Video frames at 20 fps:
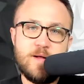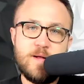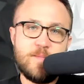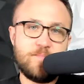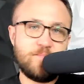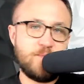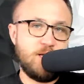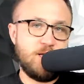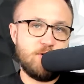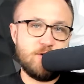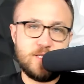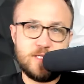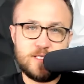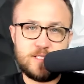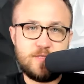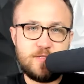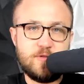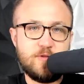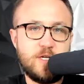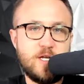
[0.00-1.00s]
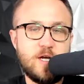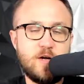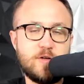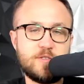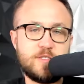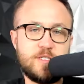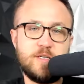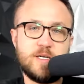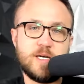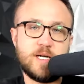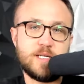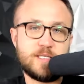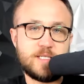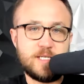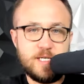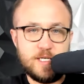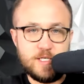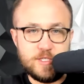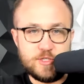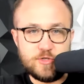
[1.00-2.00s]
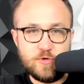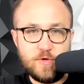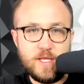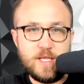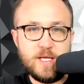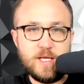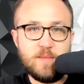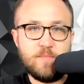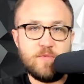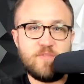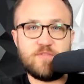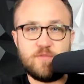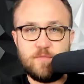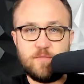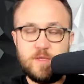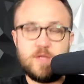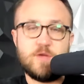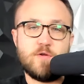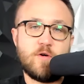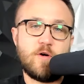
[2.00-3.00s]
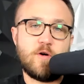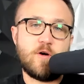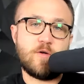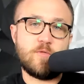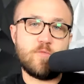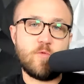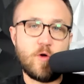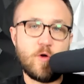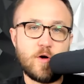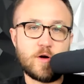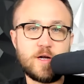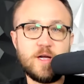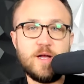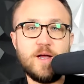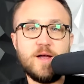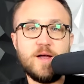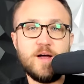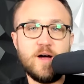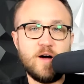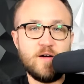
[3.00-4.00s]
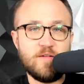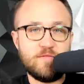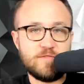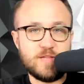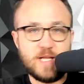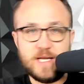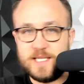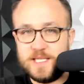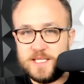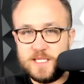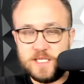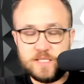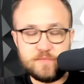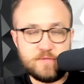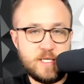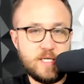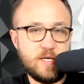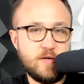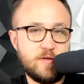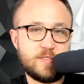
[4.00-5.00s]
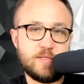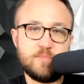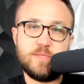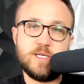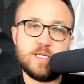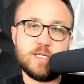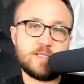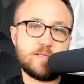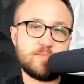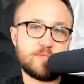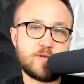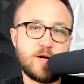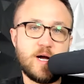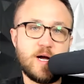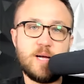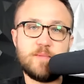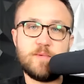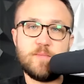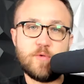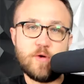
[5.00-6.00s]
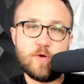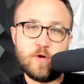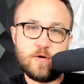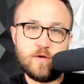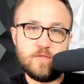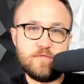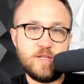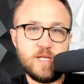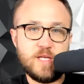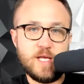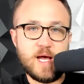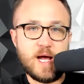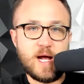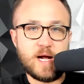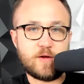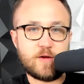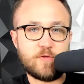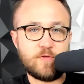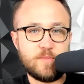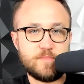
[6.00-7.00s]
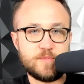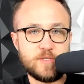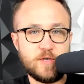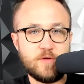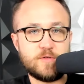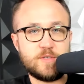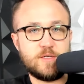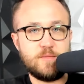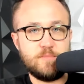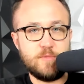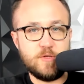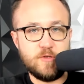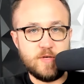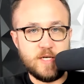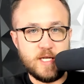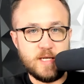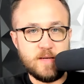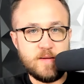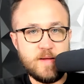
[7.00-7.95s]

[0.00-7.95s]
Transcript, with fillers: here in the studio so you guys can enjoy them from your hard work of liking these videos and being subscribed and part of the Hack Crypto community.